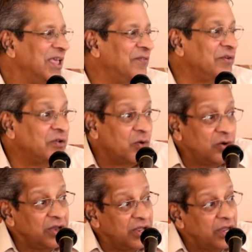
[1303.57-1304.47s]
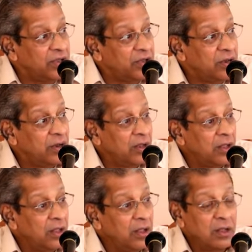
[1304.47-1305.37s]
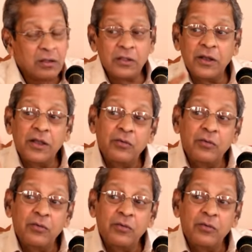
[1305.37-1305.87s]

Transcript: If we don't eat, the